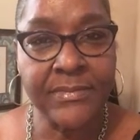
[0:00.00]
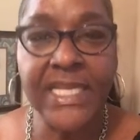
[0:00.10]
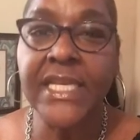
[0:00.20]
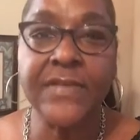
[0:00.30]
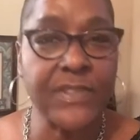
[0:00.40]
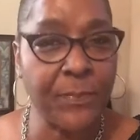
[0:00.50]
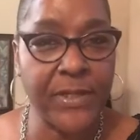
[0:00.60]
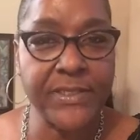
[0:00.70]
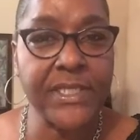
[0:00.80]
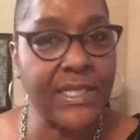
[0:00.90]
That gives a
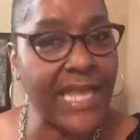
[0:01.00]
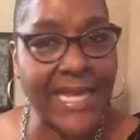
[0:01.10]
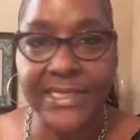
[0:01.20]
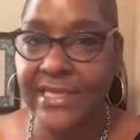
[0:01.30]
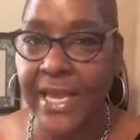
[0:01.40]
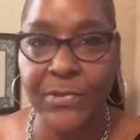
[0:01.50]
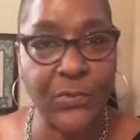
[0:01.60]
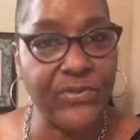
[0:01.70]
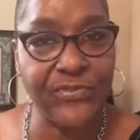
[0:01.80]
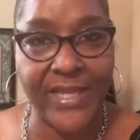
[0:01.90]
person a lot of time to
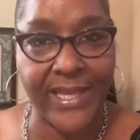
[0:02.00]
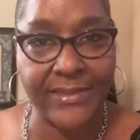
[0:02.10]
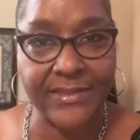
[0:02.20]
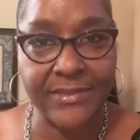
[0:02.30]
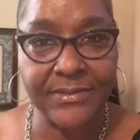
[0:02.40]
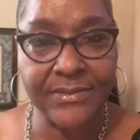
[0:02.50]
reflect.